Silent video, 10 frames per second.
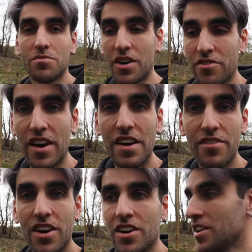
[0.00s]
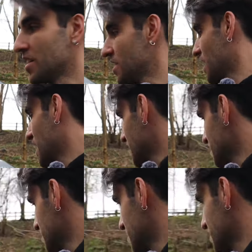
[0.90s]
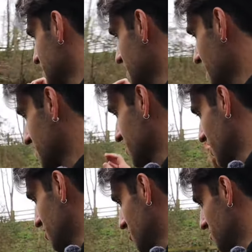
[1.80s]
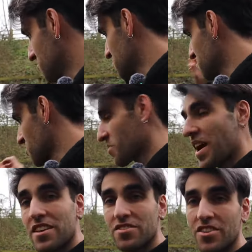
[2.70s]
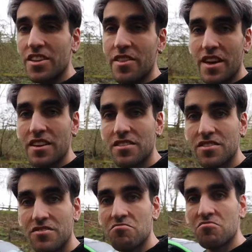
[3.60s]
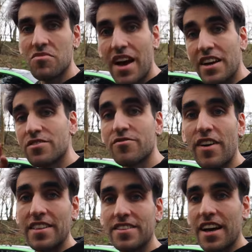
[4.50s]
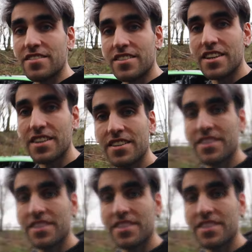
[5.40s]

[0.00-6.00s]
in my favor. And yeah, so from that side of things, that is fantastic.